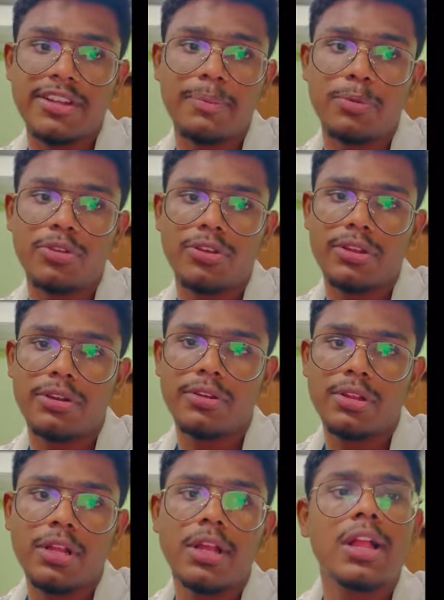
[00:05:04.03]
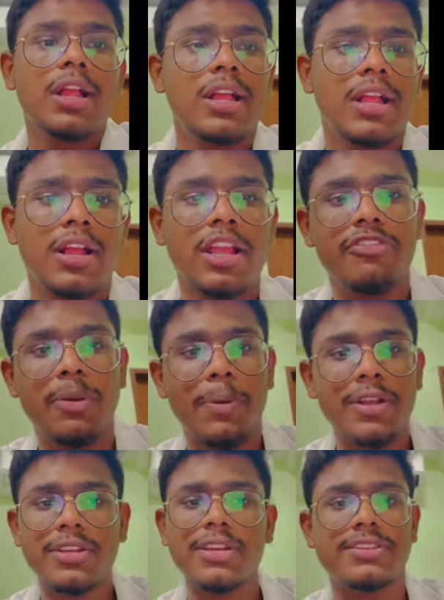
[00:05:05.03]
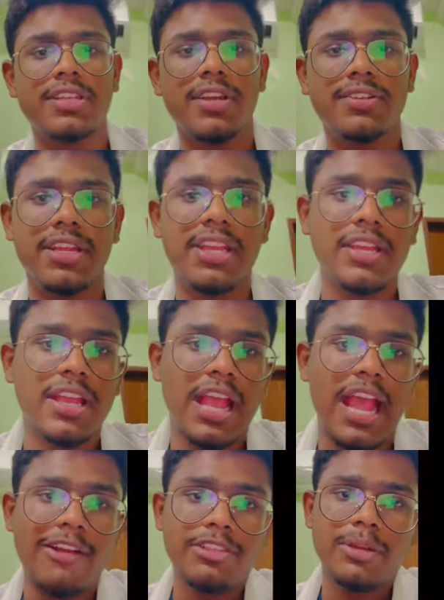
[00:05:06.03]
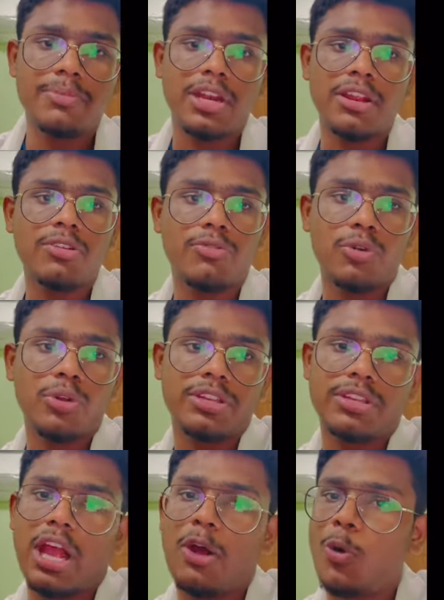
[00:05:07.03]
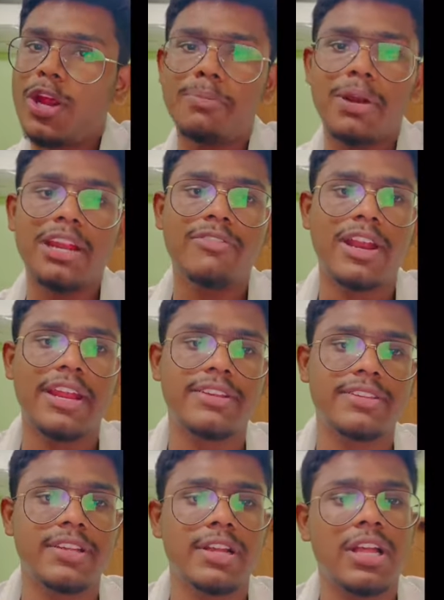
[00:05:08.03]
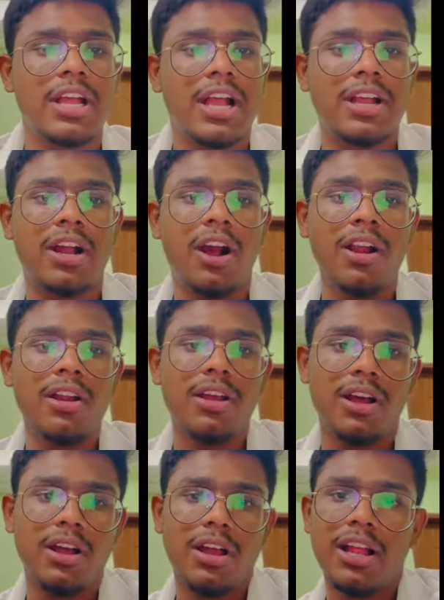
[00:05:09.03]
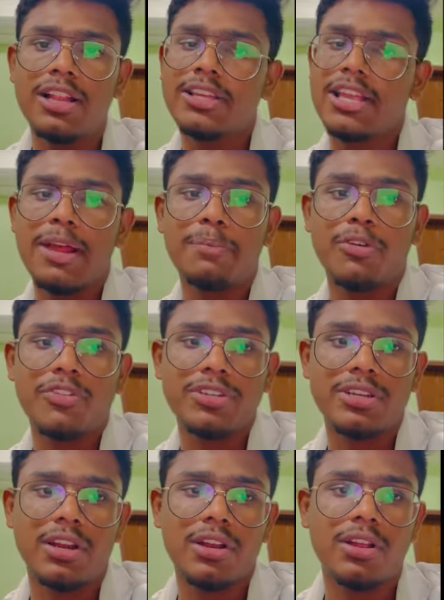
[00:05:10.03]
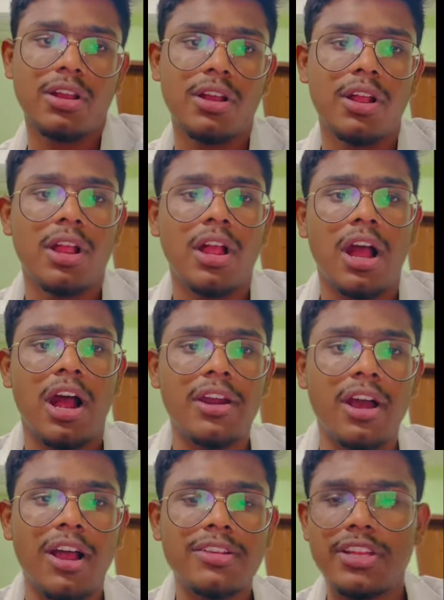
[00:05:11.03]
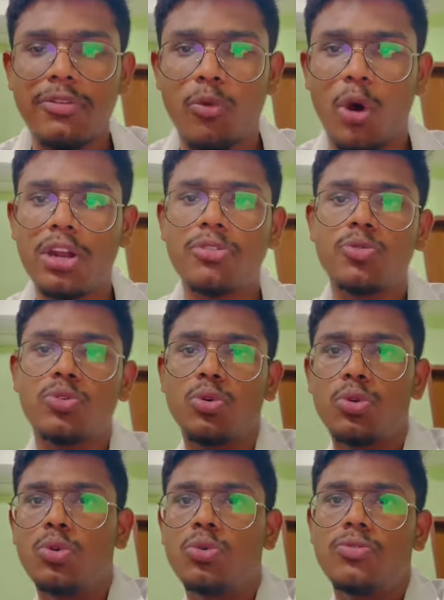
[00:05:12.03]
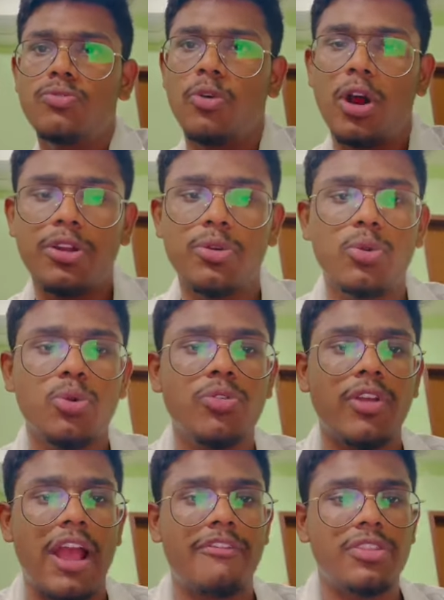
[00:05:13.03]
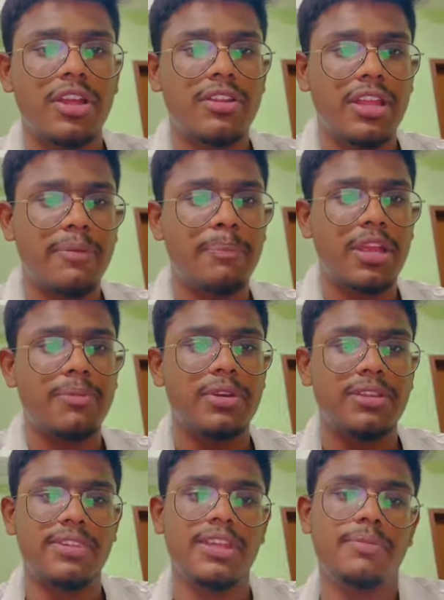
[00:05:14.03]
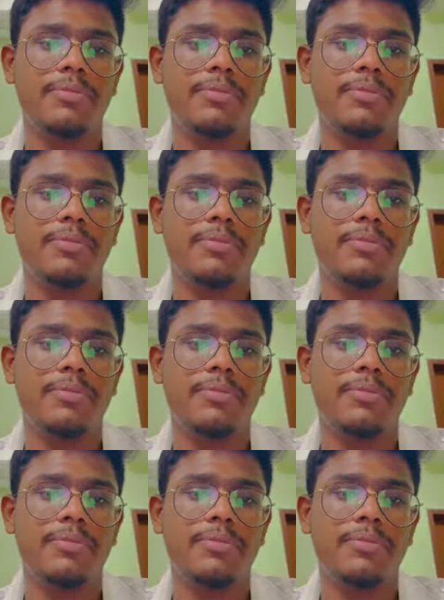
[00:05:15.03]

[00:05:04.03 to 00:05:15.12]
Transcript: the position. If the person is thirsty, have them drink fluids. Avoid bright lights. Call a healthcare professional and ask them what to do, what to do after they become dizzy.